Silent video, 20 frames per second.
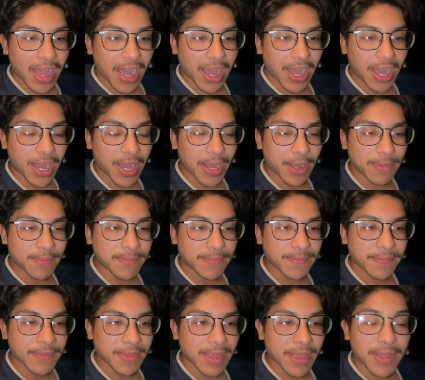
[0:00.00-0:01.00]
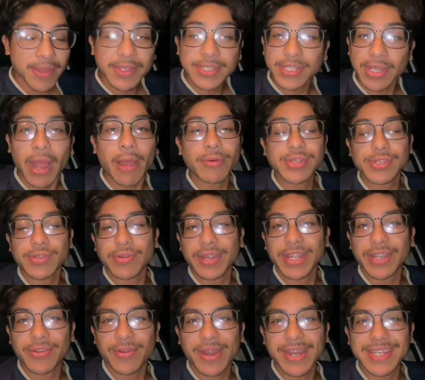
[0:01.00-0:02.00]
um so i was
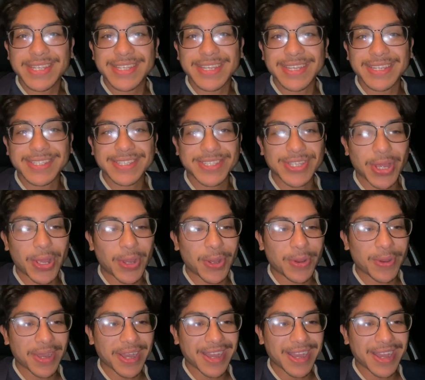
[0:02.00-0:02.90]
going crazy so